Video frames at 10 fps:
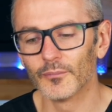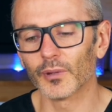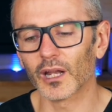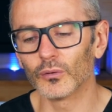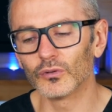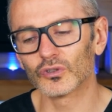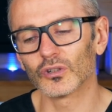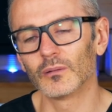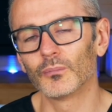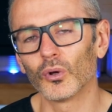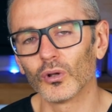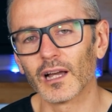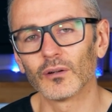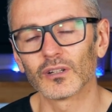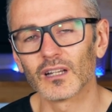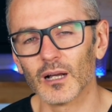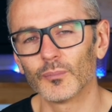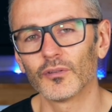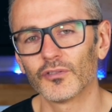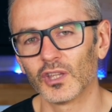but I always try and pull out a
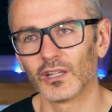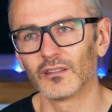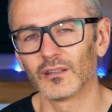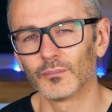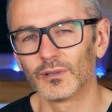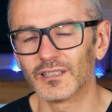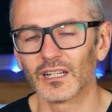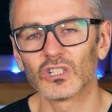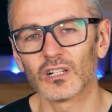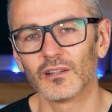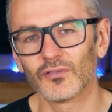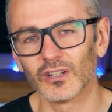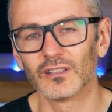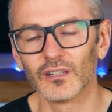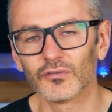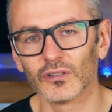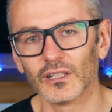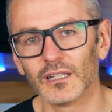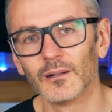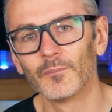couple of things that potentially have done differently